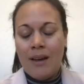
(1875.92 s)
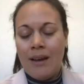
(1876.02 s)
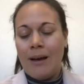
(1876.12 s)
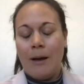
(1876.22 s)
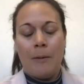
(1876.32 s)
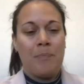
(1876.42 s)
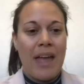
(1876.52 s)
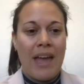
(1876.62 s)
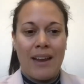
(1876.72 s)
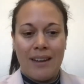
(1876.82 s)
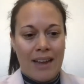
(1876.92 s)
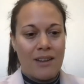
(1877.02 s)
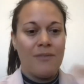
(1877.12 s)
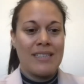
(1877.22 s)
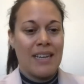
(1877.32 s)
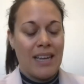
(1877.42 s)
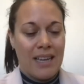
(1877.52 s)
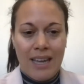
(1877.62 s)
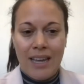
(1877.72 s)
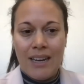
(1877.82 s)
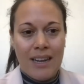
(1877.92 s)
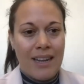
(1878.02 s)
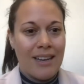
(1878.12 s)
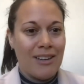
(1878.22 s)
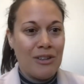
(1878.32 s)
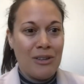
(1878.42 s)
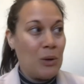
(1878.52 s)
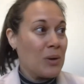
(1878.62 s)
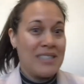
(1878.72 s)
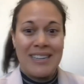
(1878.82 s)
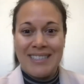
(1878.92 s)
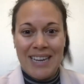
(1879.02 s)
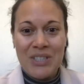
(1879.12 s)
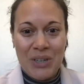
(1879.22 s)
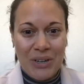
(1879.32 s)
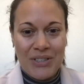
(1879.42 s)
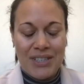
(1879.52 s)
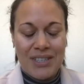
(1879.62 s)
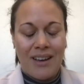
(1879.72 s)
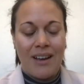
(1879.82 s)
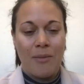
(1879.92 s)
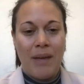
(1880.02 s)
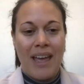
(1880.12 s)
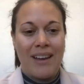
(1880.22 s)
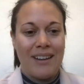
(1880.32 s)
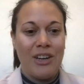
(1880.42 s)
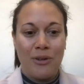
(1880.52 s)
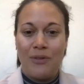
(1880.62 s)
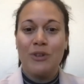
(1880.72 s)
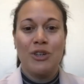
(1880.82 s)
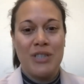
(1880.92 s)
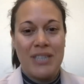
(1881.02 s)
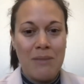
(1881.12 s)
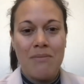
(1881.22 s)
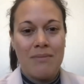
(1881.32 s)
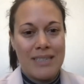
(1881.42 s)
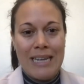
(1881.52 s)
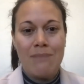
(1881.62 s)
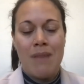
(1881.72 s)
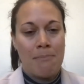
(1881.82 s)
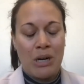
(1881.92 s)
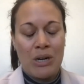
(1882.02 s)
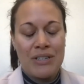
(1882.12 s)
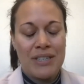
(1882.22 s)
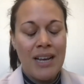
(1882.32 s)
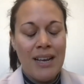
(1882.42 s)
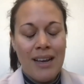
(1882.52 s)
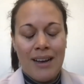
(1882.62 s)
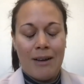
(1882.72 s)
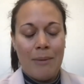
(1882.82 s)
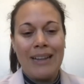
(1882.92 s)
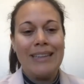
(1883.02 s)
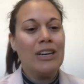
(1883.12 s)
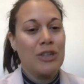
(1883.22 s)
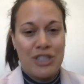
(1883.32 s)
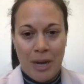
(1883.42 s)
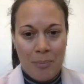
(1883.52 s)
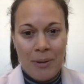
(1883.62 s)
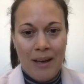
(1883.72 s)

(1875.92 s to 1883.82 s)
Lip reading: And investing in your successors and in your future team members and leadership